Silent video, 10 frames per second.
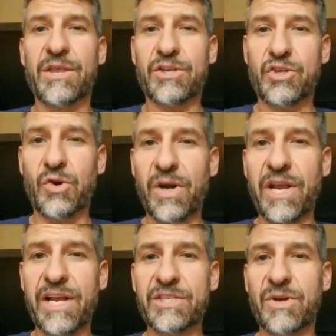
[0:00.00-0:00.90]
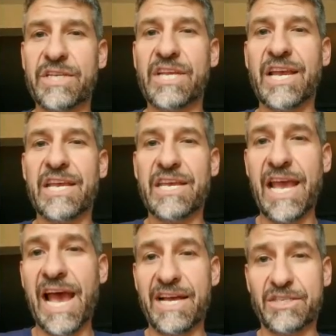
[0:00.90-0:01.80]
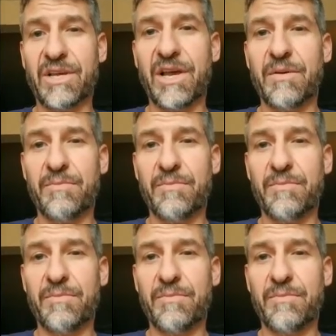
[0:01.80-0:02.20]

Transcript: The short answer is yes,